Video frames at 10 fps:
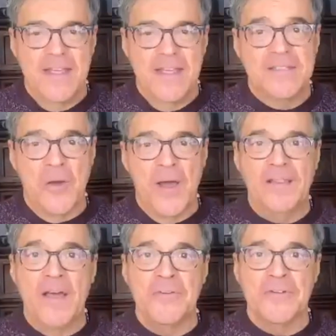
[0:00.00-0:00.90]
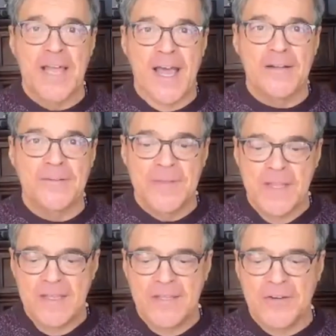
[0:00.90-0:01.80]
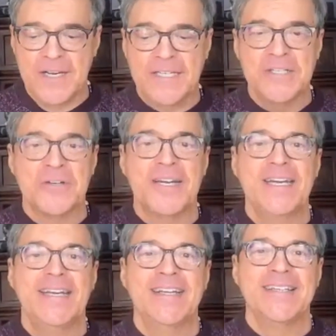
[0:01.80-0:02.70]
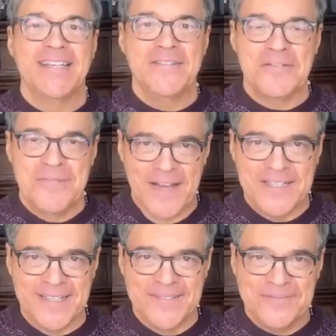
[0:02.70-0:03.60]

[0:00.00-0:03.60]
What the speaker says: So I love your title. Your history is in your fascia.